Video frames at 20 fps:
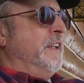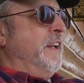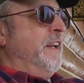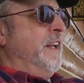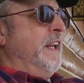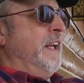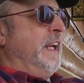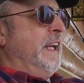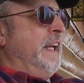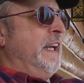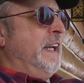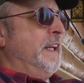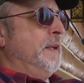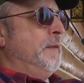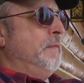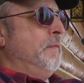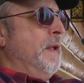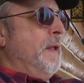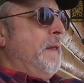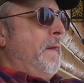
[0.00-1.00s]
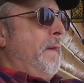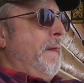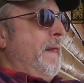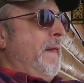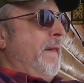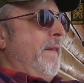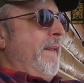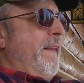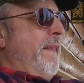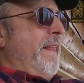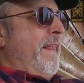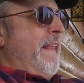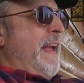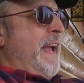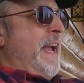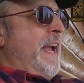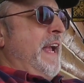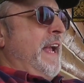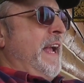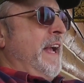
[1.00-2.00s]
to dig in,
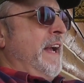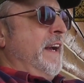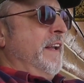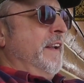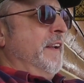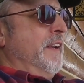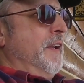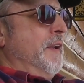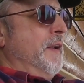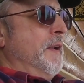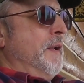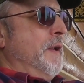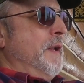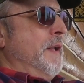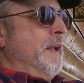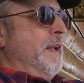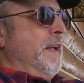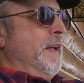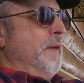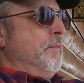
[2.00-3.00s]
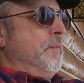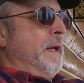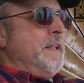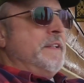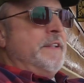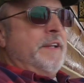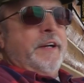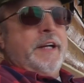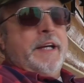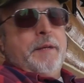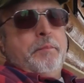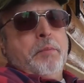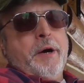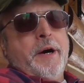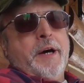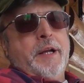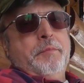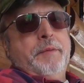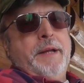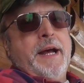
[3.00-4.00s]
and basically it
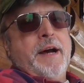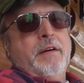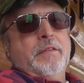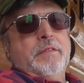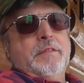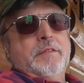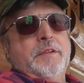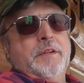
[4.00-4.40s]
bottomed out.